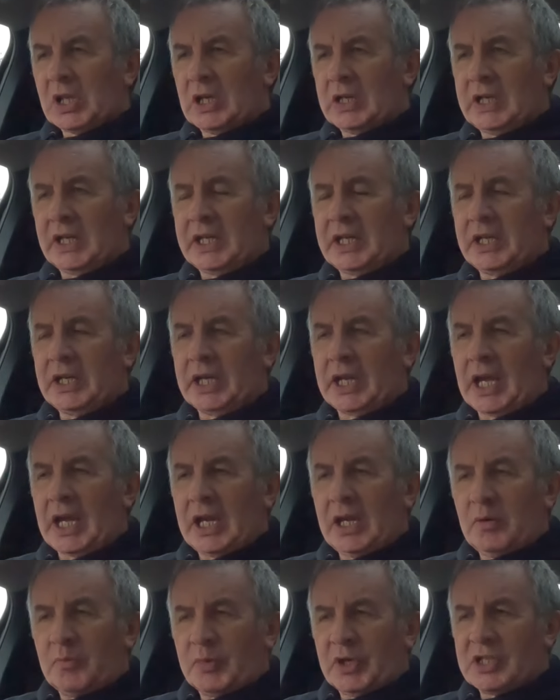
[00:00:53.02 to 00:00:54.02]
Click it
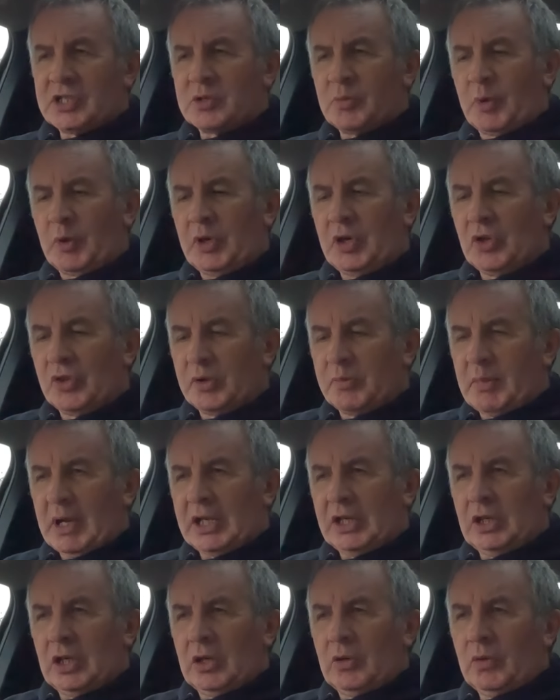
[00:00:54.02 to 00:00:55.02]
again, brings up another
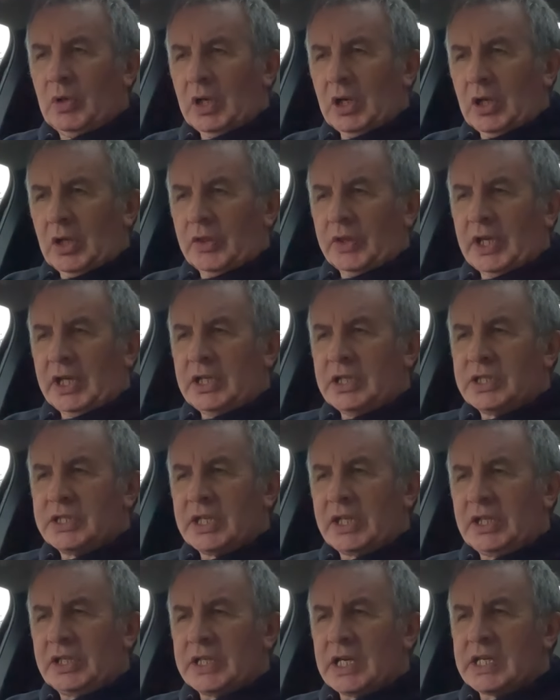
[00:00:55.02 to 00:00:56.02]
menu. There you
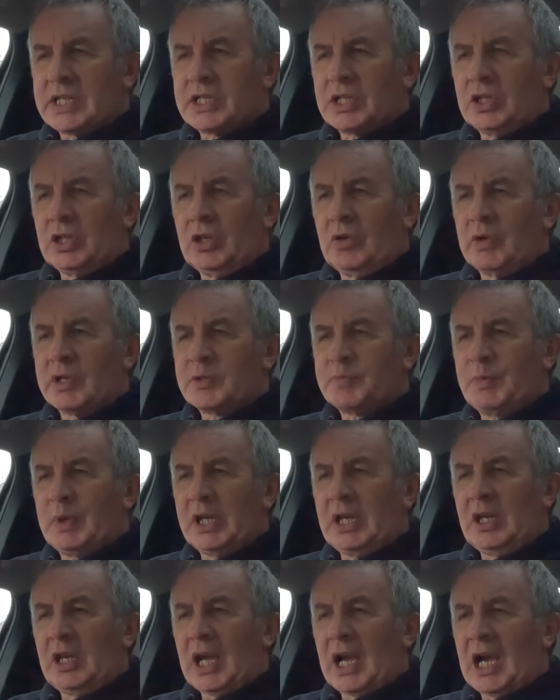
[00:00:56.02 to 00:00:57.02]
see disk,
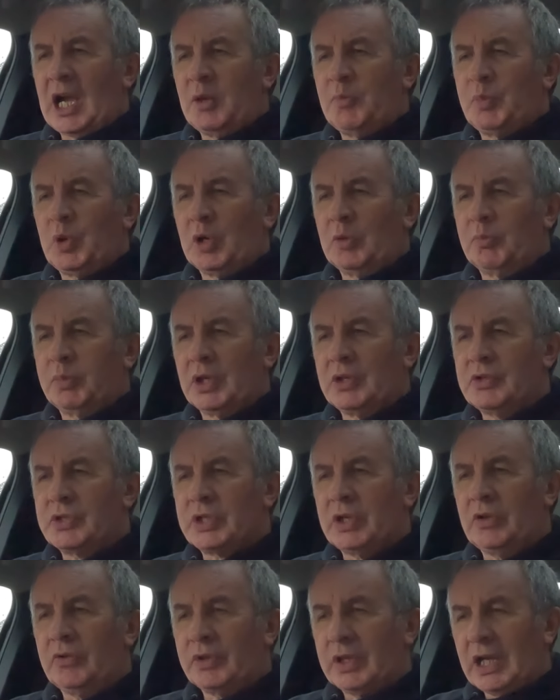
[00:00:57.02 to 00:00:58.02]
USB, iPod,
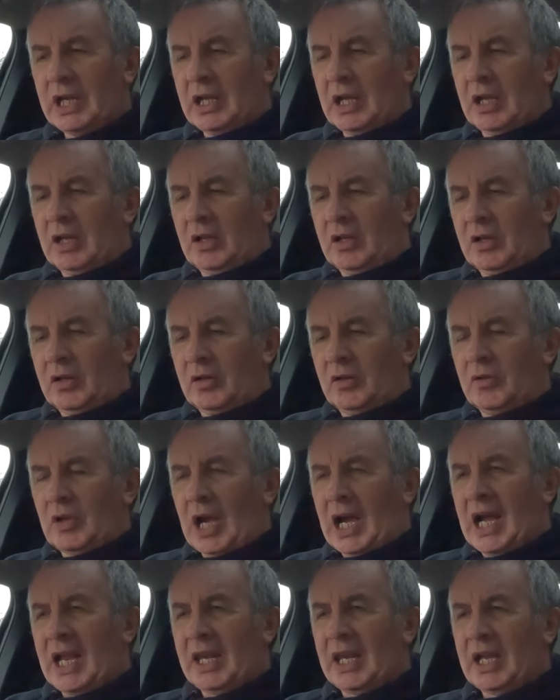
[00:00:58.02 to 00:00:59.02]
Bluetooth.
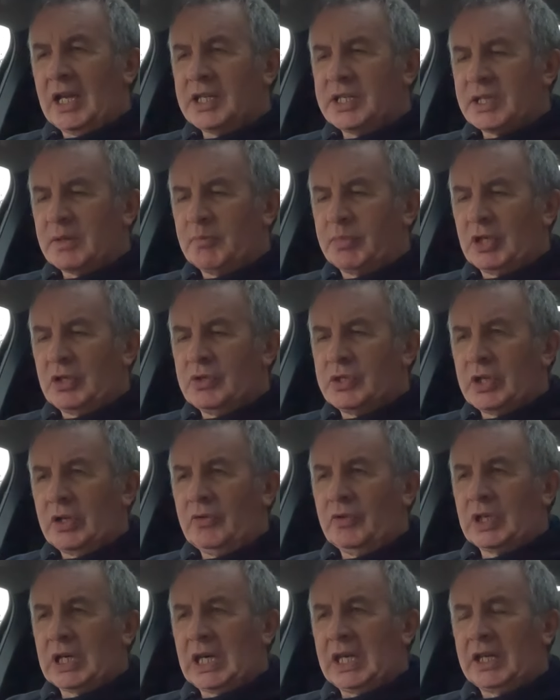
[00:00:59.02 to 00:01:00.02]
Highlight
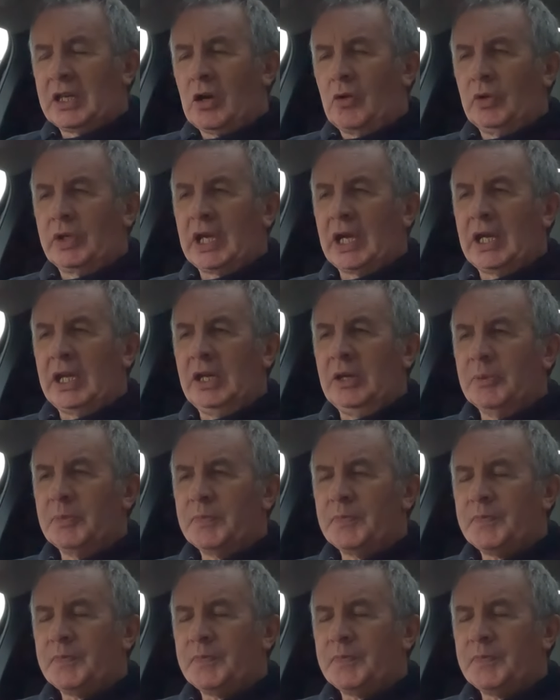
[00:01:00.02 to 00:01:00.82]
Bluetooth, click OK.